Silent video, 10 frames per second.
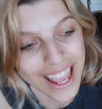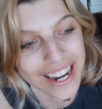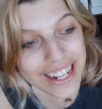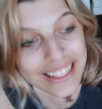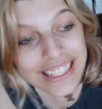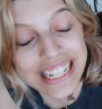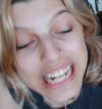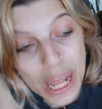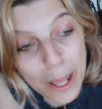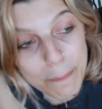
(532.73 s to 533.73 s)
and I
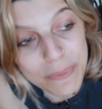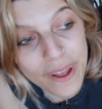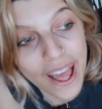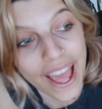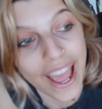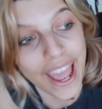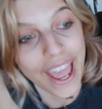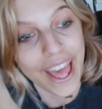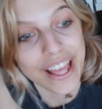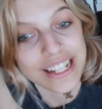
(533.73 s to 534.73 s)
cleaned up
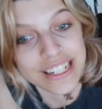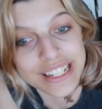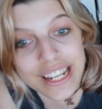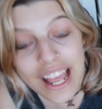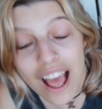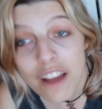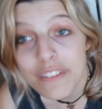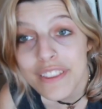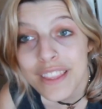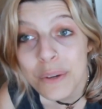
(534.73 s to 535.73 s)
and
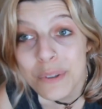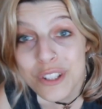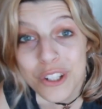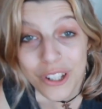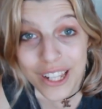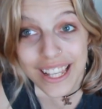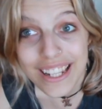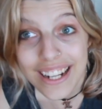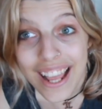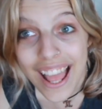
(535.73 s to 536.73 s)
everything was
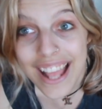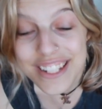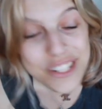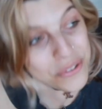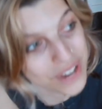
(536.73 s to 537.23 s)
good. And so